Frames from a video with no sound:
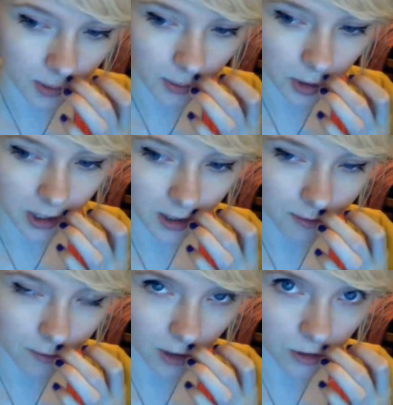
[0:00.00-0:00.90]

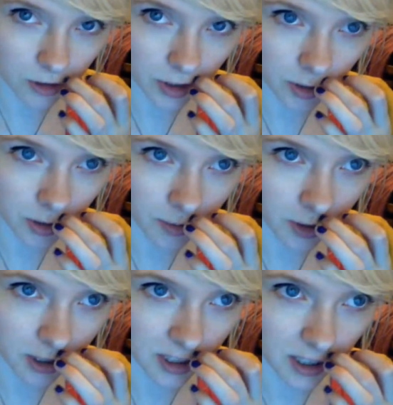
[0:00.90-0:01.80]
community, Red Orchestra 2
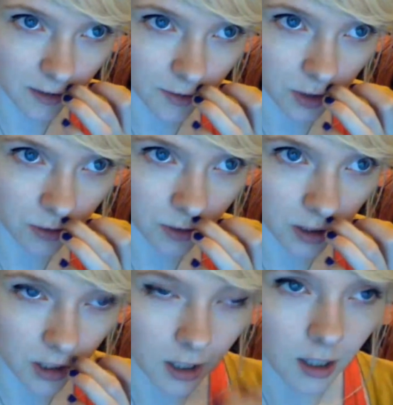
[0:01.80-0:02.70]
community, today, the official one,
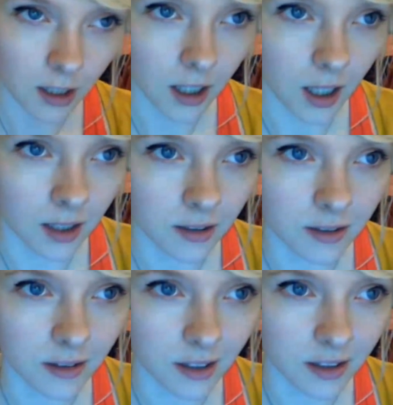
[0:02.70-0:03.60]

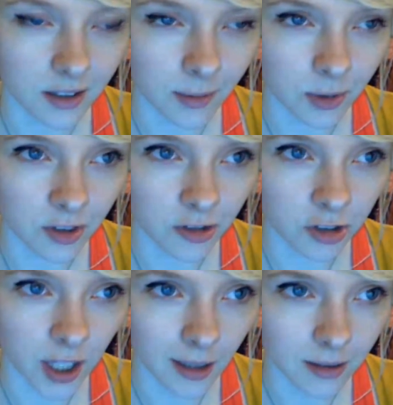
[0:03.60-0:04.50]
and it seemed to
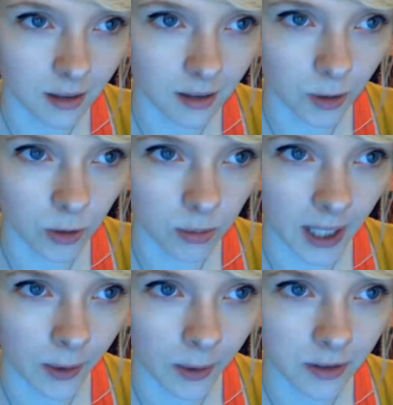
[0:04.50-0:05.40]
suggest that it would be
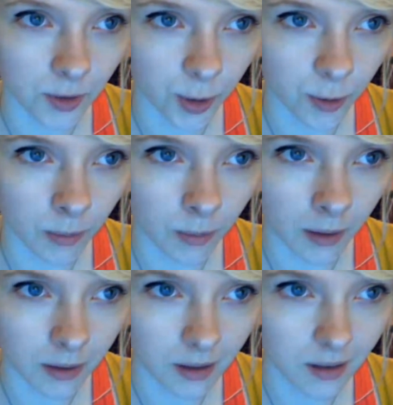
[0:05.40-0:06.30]
out in 2 to 3
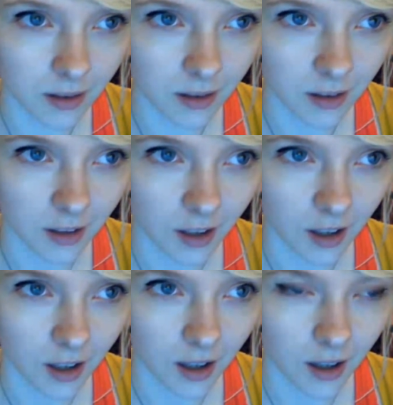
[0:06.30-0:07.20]
months.
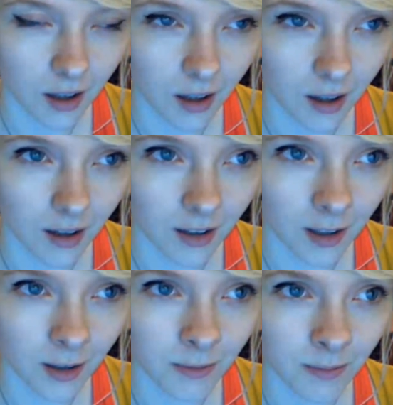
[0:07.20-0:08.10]
And
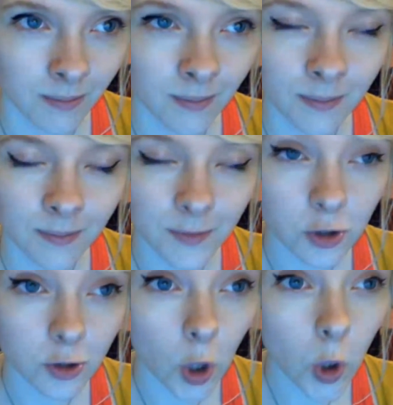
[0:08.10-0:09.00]
I'm
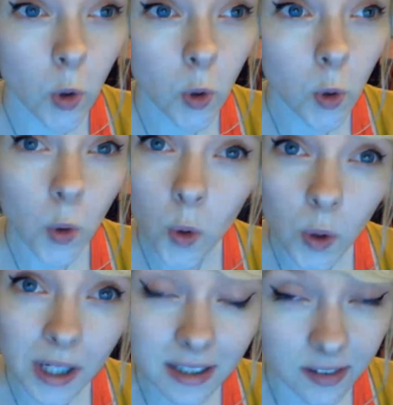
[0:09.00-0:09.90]

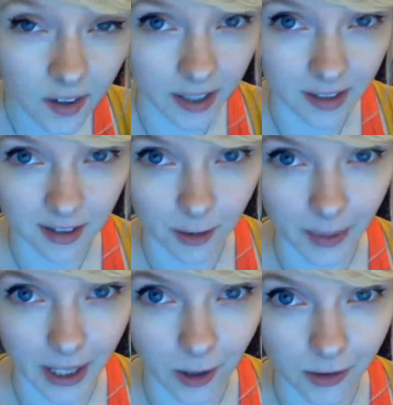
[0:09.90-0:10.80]
so excited
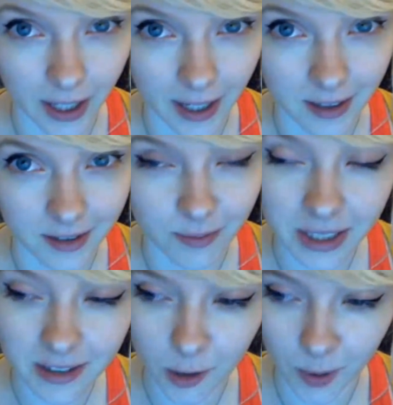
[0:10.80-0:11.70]
about that.
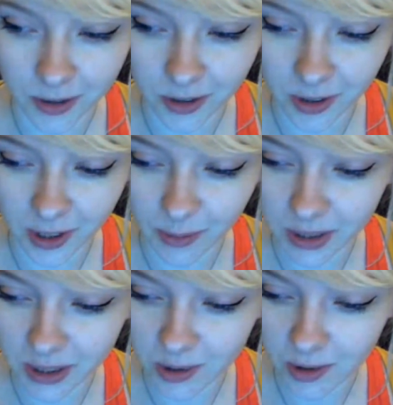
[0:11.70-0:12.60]
Please come out soon, and
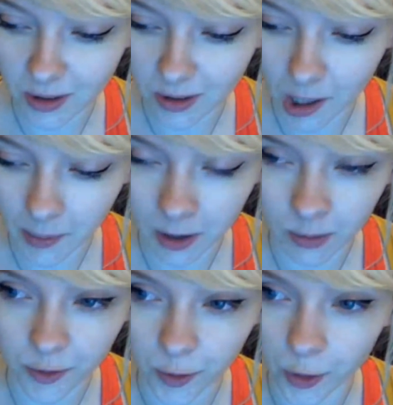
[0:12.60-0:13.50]
please also come out
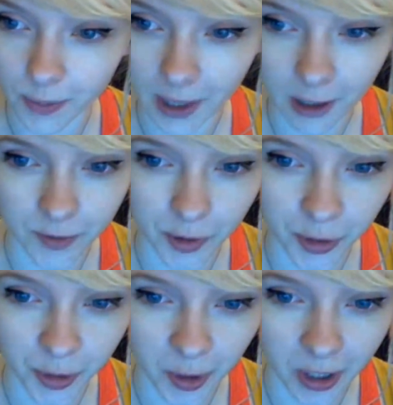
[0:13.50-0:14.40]
before Battlefield
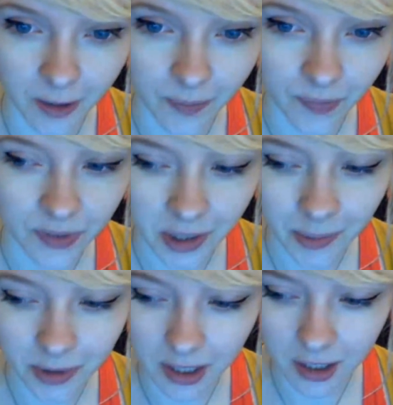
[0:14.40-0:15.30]
3.
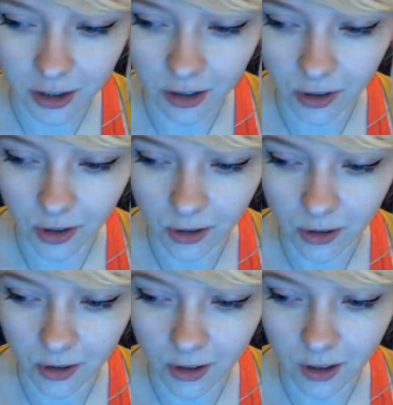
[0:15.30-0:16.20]
Seems like it should do.
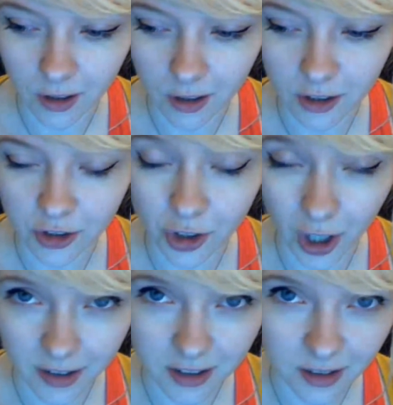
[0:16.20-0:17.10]

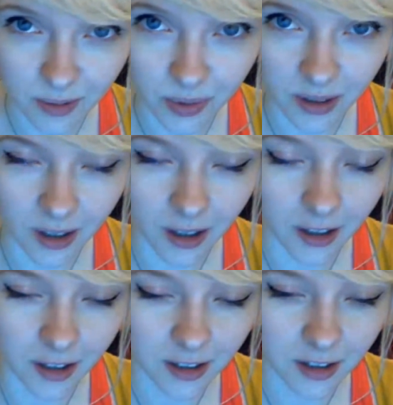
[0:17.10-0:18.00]
But
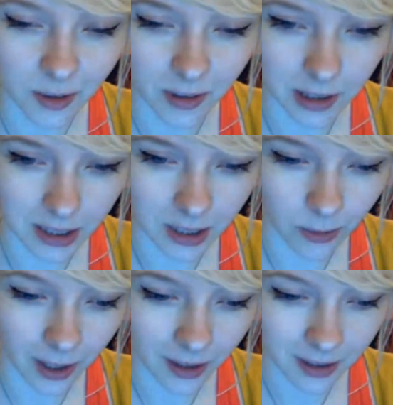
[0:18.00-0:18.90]
we could do a little
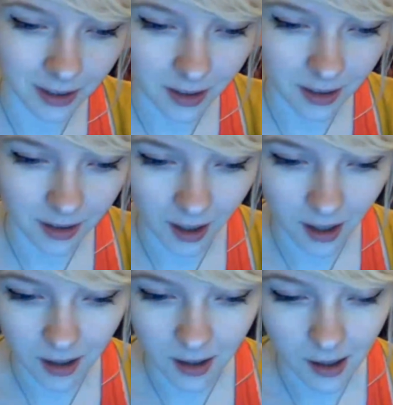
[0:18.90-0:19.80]
leeway, I think,
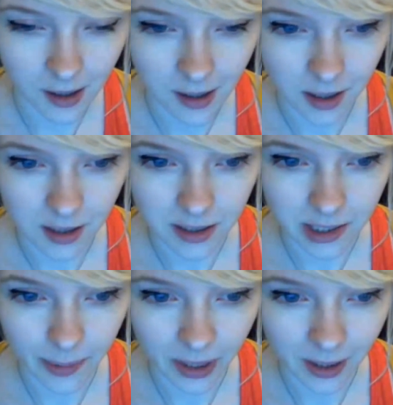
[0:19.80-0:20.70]
there.
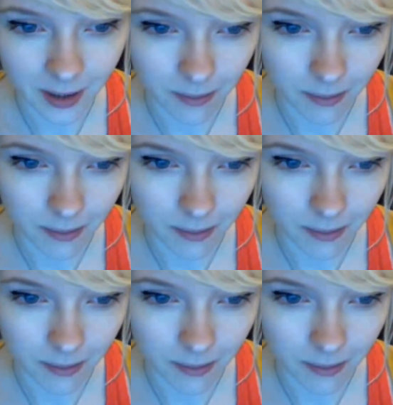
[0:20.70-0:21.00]
Slip it in.